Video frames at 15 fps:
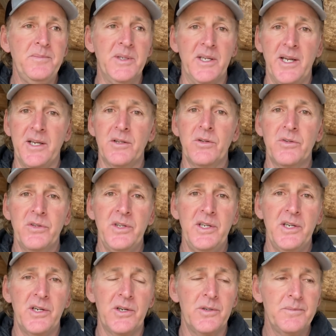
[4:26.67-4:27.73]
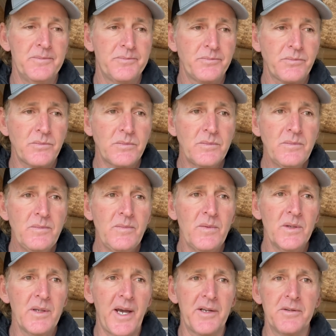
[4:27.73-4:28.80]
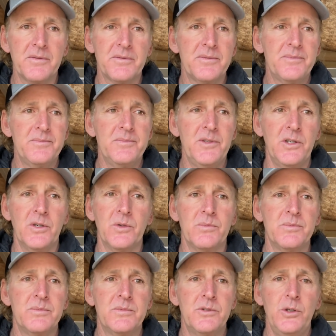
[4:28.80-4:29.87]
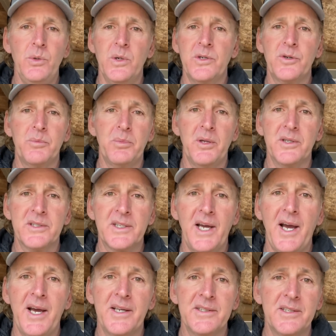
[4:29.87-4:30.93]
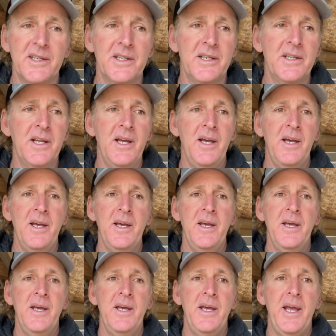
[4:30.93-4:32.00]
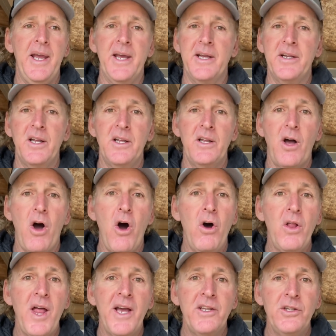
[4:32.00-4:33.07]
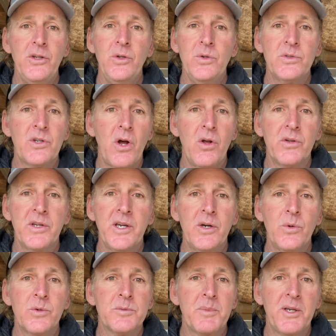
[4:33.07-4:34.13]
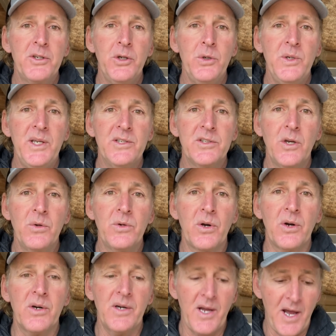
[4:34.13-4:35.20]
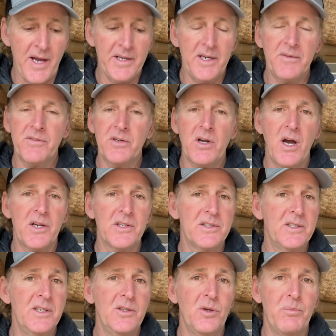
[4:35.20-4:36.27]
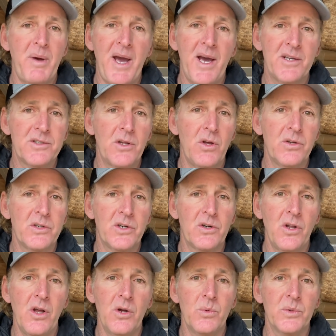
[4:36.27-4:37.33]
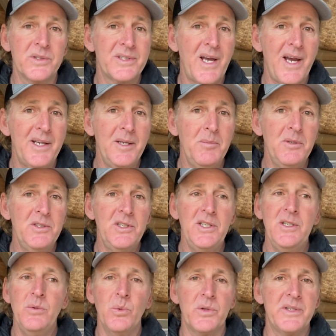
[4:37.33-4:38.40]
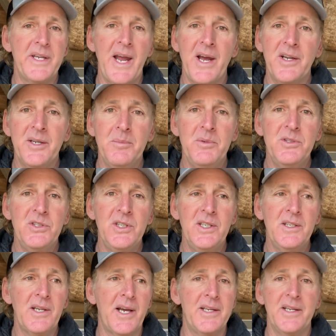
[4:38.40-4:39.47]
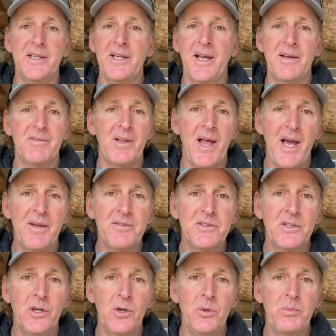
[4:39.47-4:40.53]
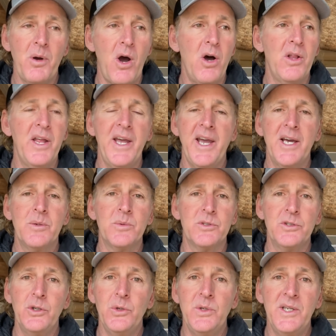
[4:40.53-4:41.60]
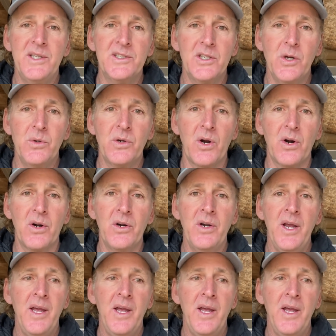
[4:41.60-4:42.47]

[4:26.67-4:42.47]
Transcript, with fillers: in Angler of the Year out of, you know, 200 plus guys in it. And all I used all year was my 2D sonar. I never caught a single bass all year long with side imaging, with down imaging. I didn't have live scope. All I had was 2D sonar.